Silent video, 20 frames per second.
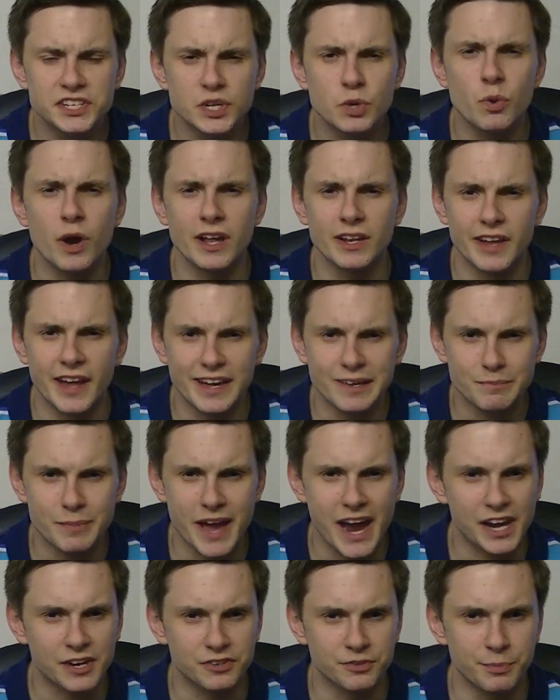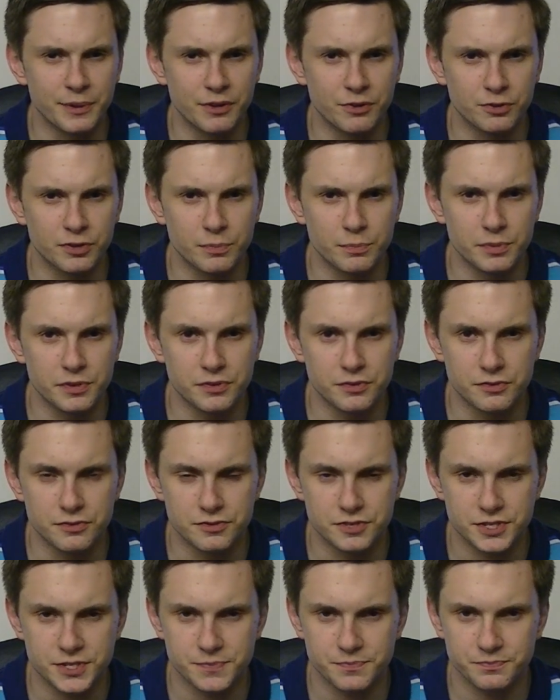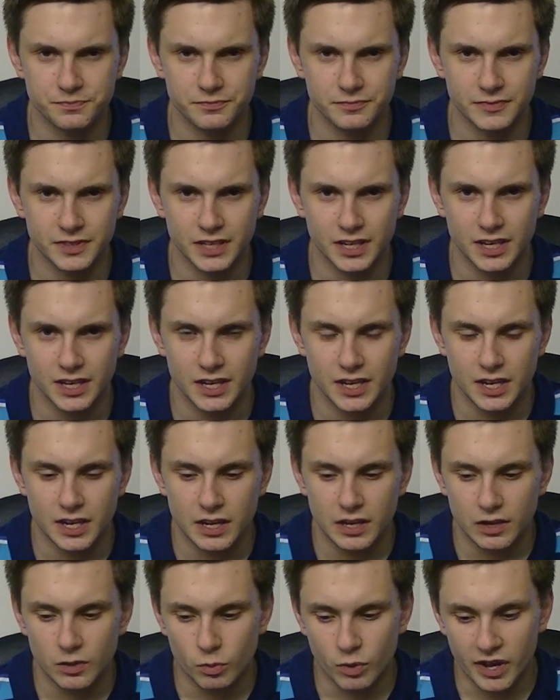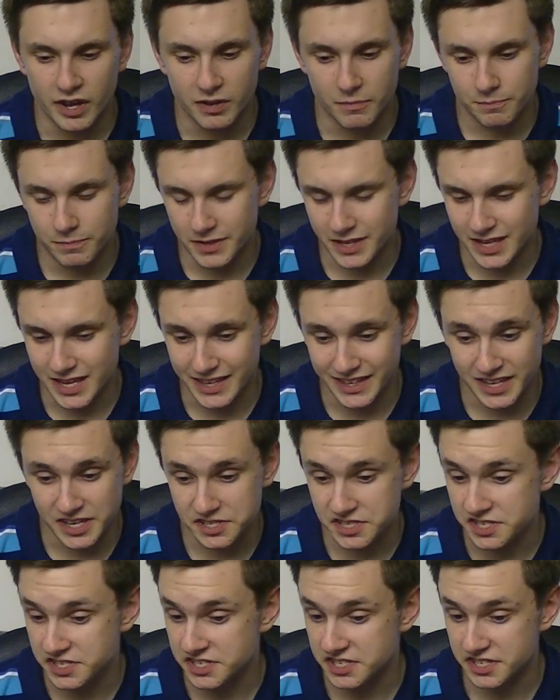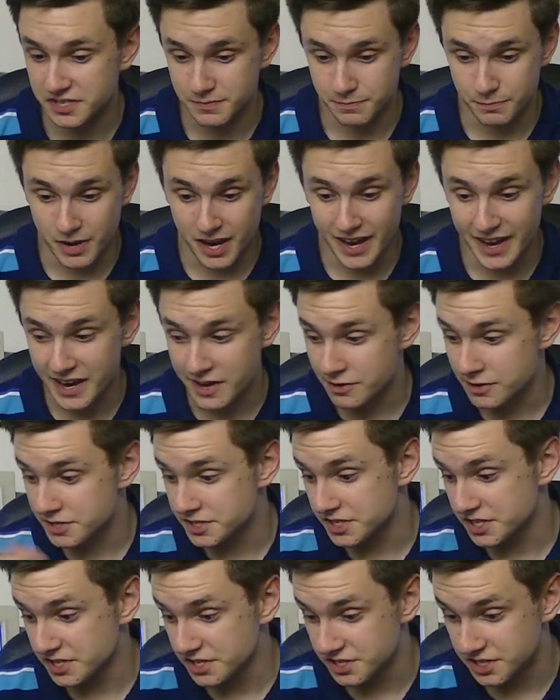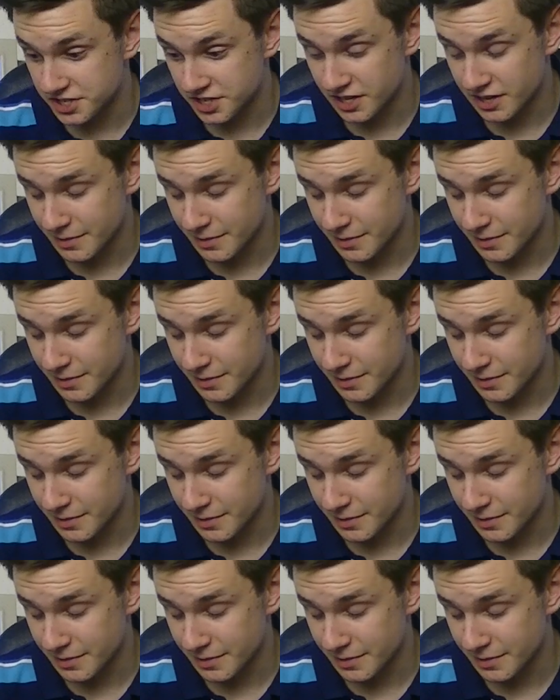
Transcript: do I like Packard Bell computers? Well, I guess it's just my heritage.